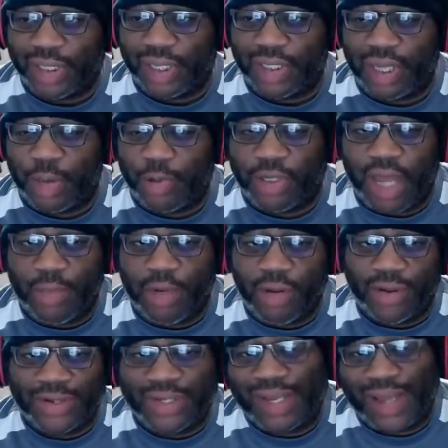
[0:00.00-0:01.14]
a summertime
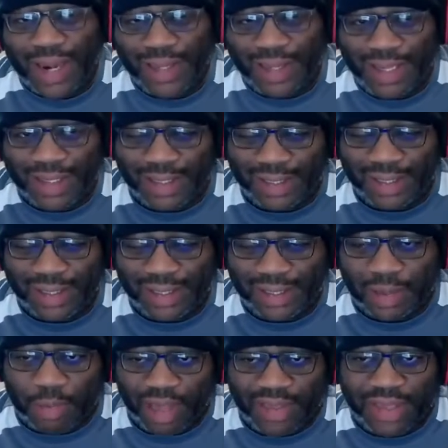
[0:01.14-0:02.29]
deal. There's a lot of these. This is a
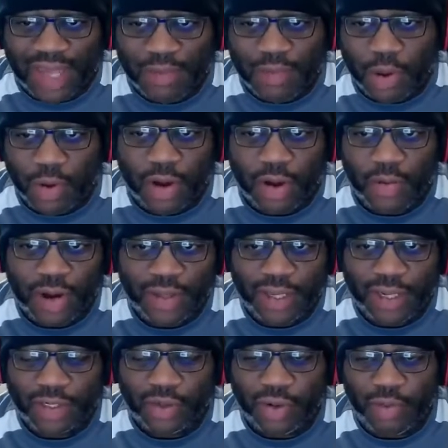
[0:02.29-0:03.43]
big theme going on around the
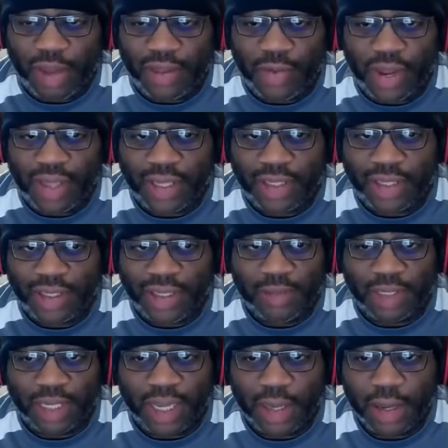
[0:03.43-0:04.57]
industry, by the way, that it
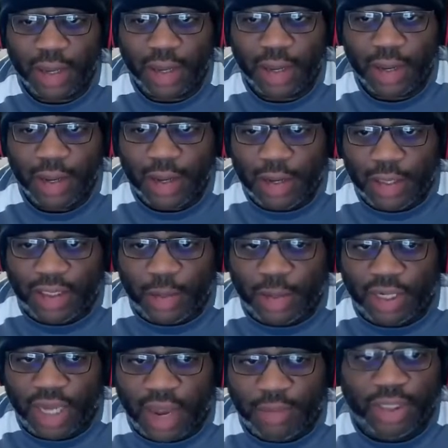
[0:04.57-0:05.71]
seems like
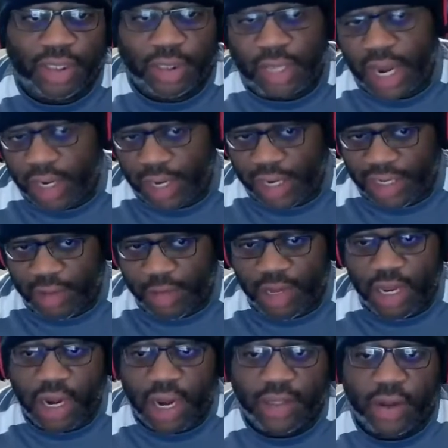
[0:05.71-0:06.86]
summertime, just kind of like
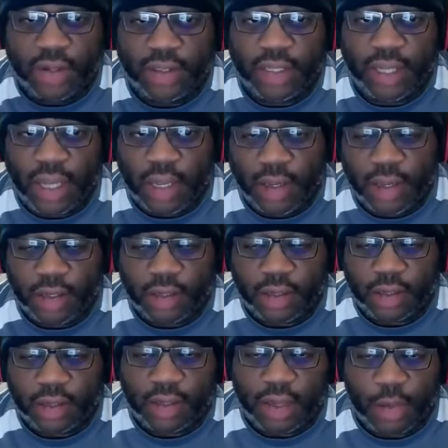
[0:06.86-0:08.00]
DB and I talked a
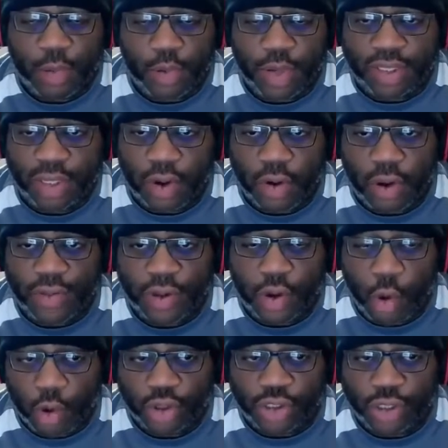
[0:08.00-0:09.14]
couple weeks ago on the
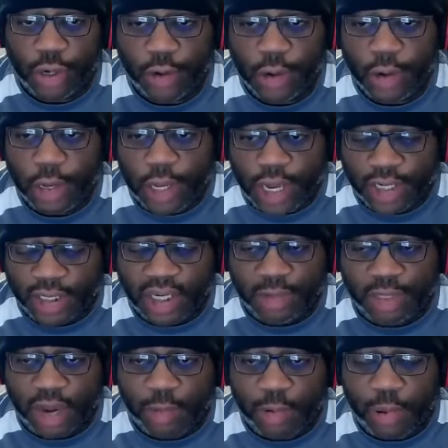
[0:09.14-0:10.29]
Core Show, and it
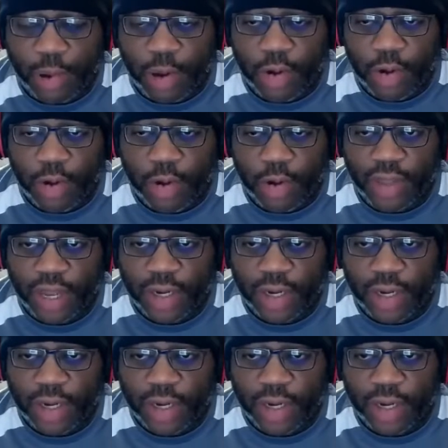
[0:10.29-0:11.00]
seems apropos that